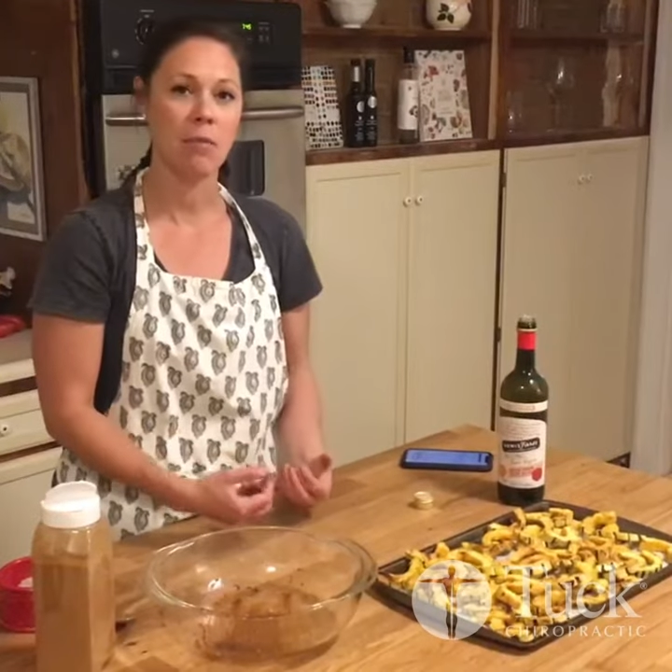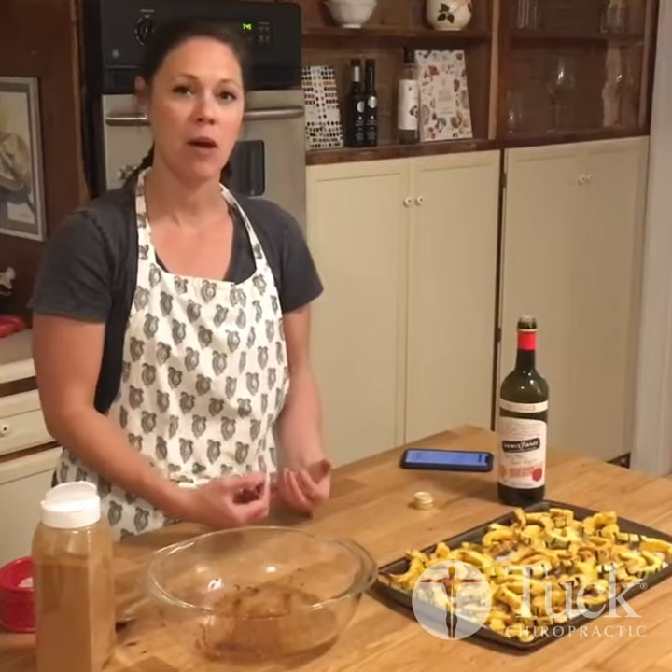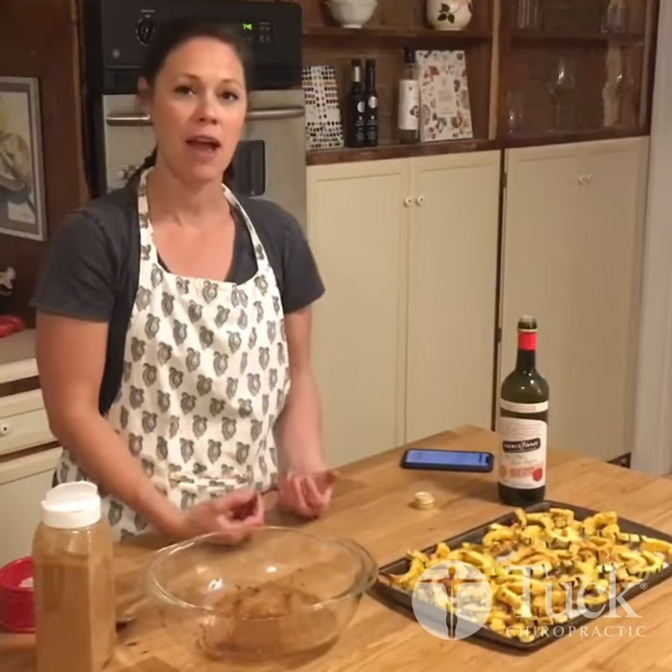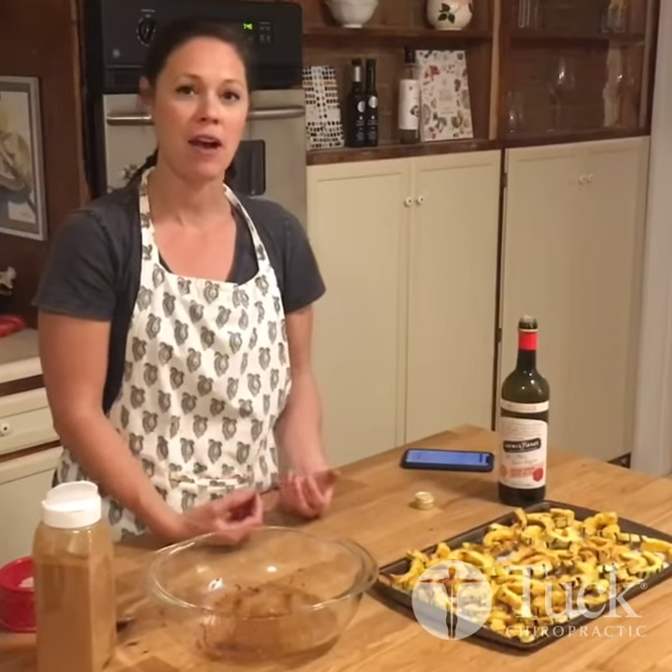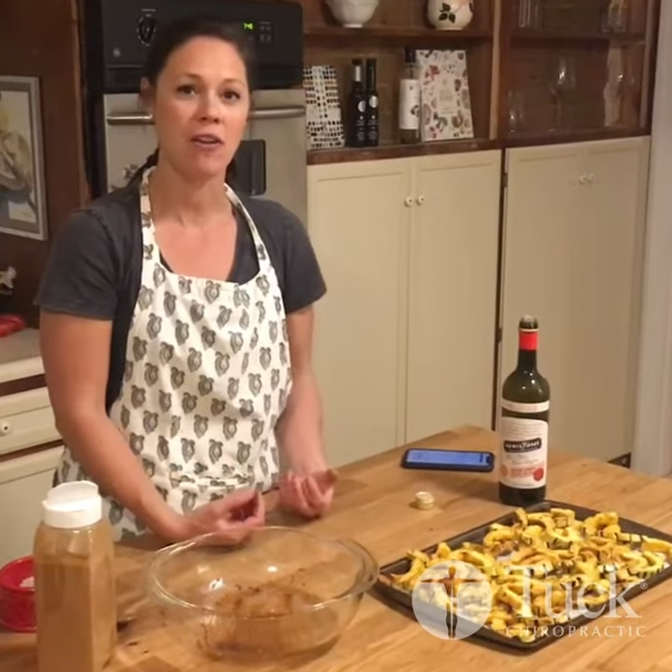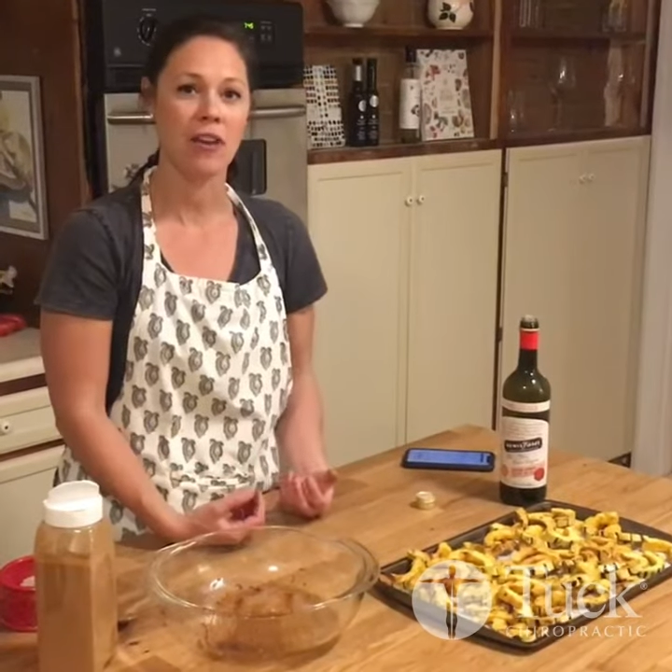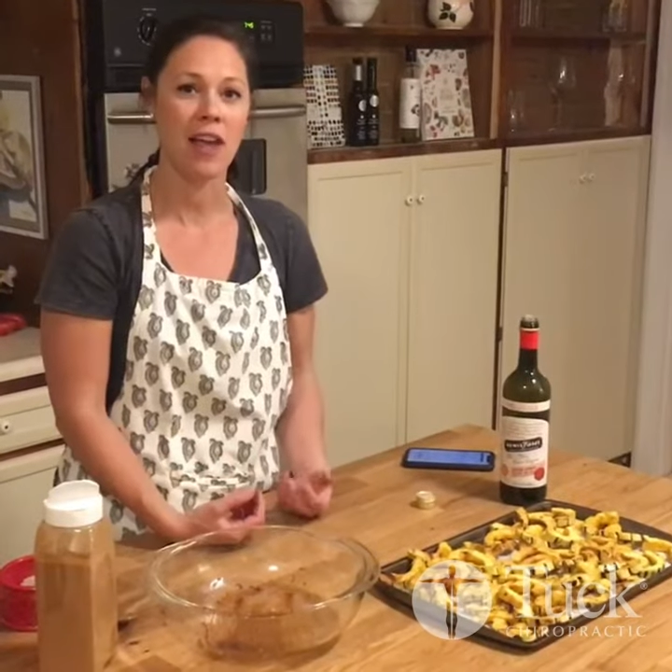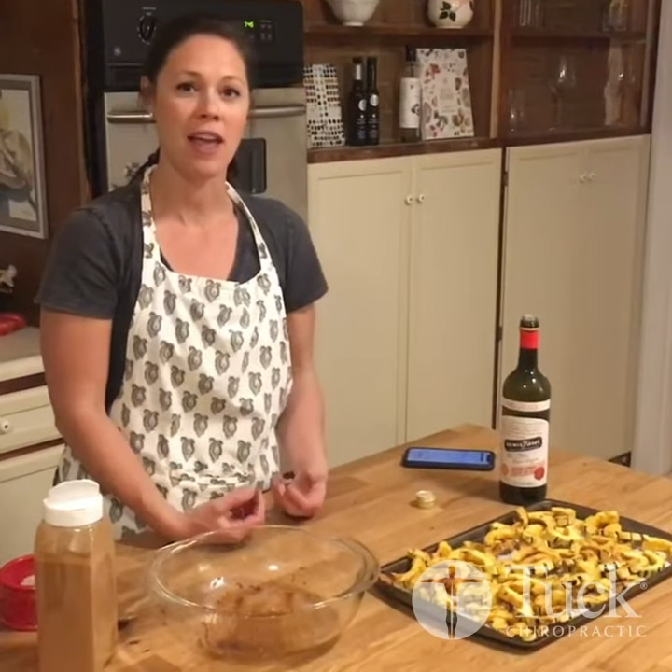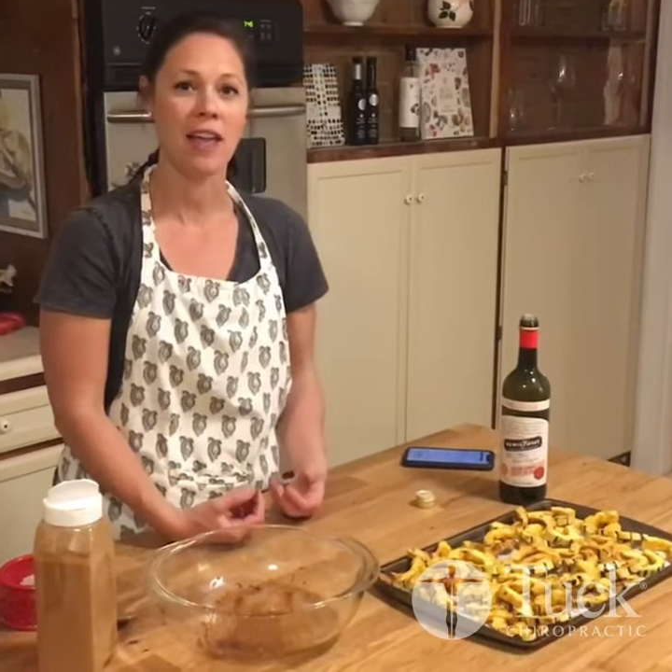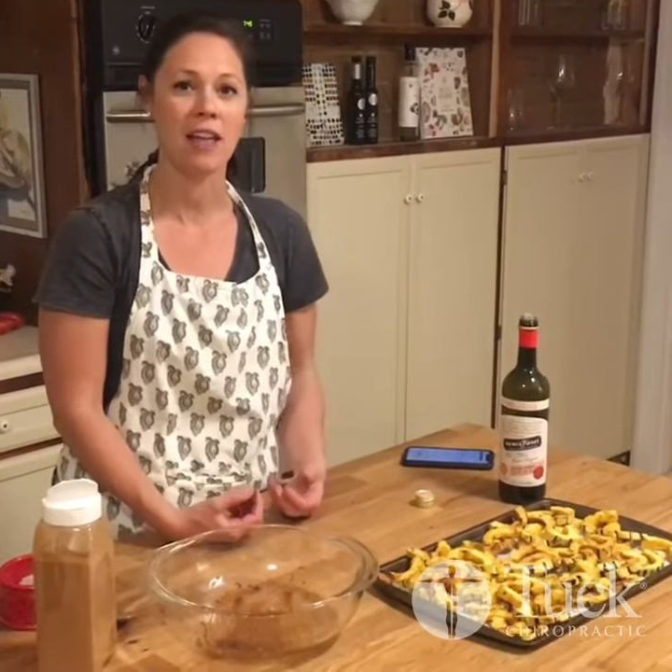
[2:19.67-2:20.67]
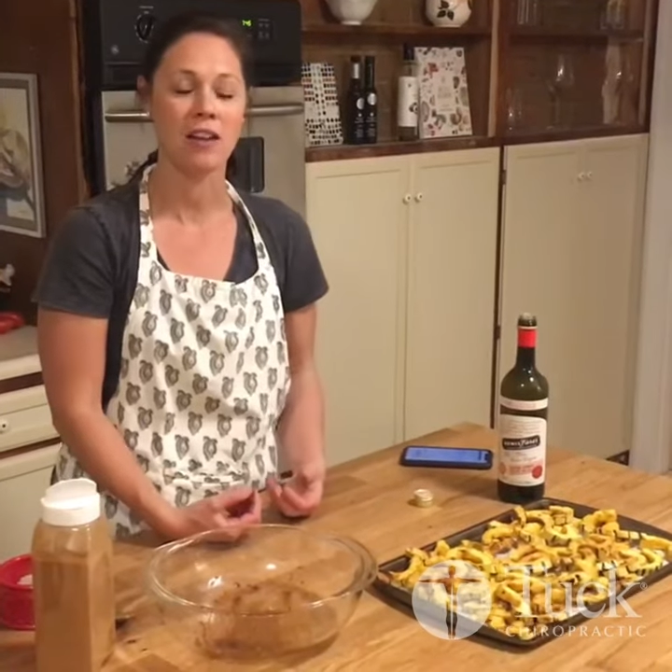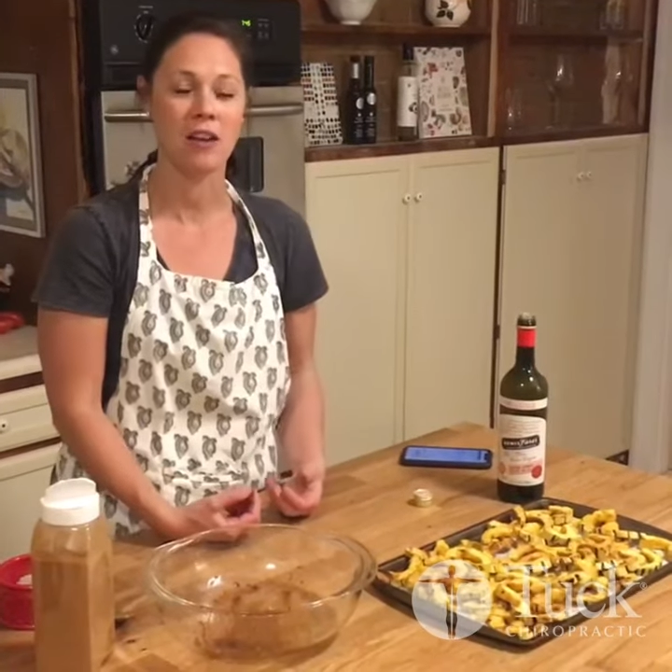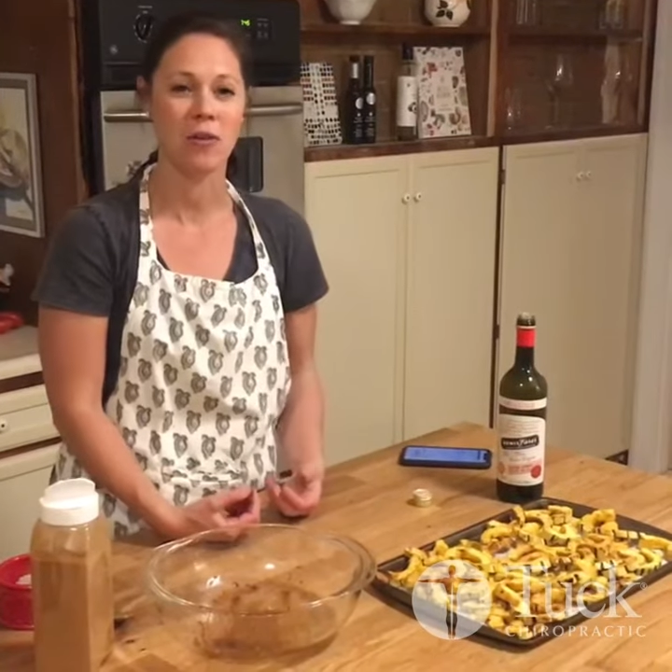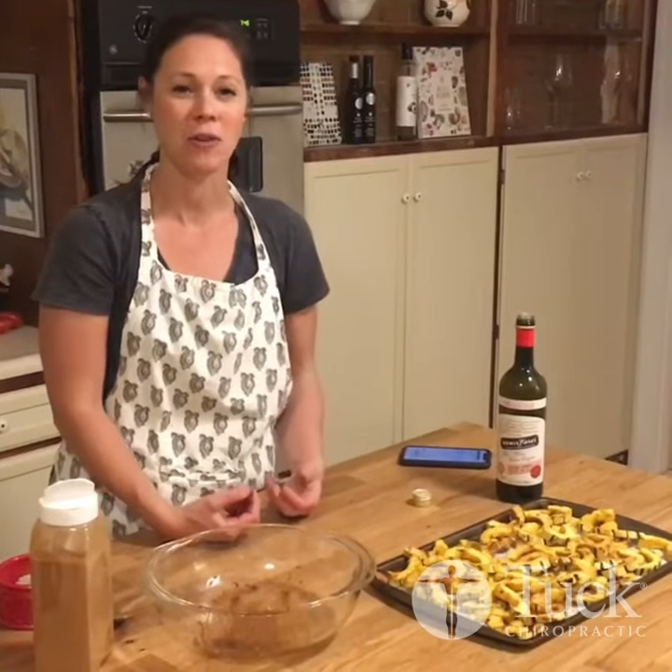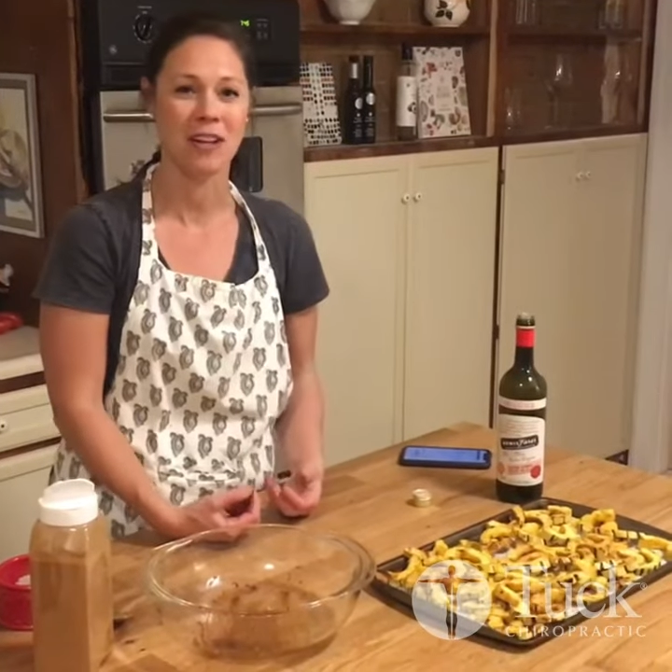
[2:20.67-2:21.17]
brown and
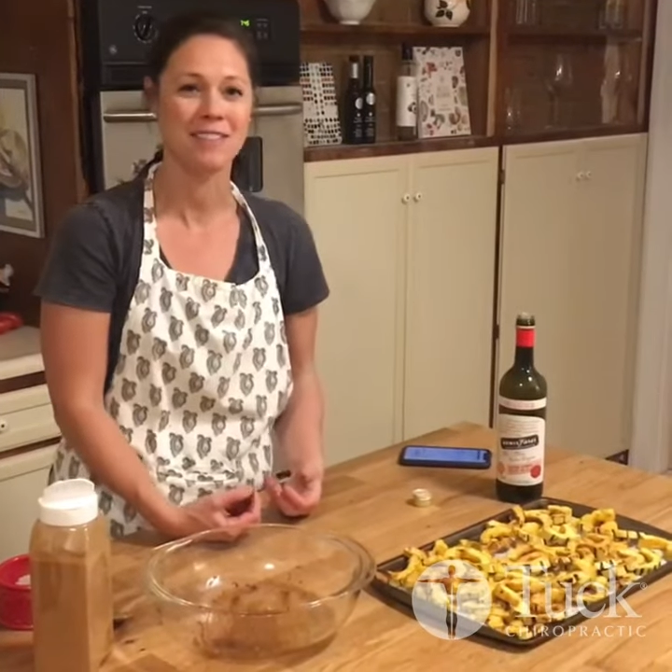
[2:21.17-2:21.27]
golden.